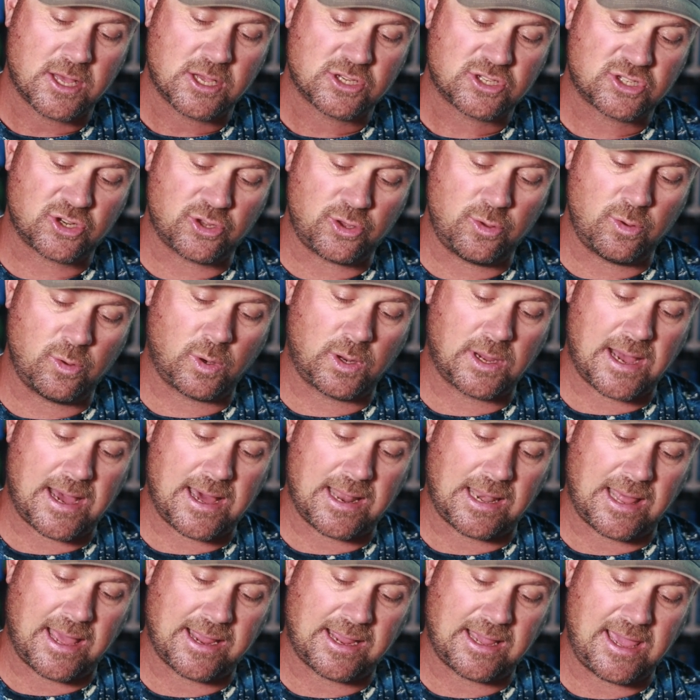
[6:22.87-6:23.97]
So you
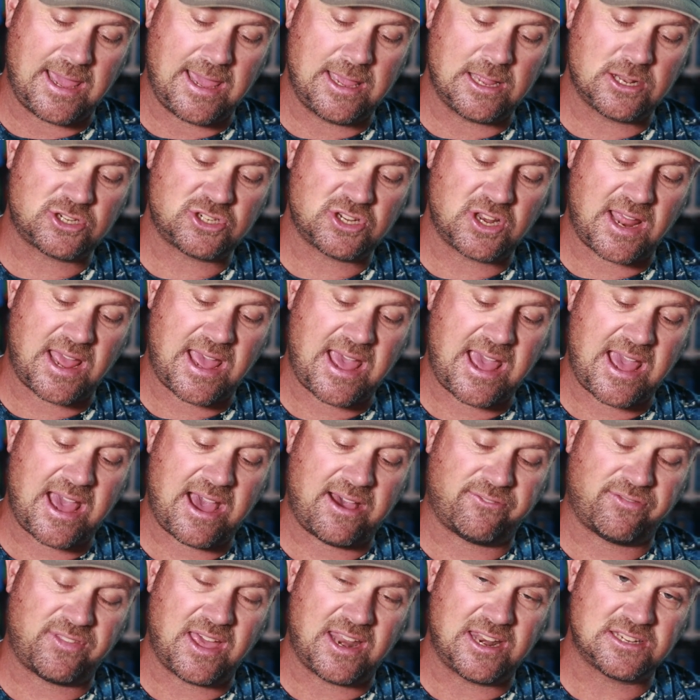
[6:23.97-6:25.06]
got like an inch and a
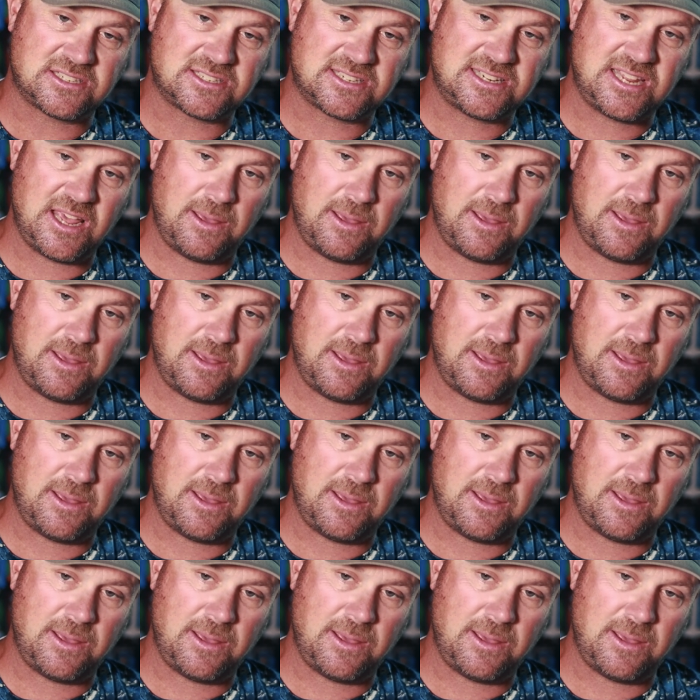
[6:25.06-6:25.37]
half that is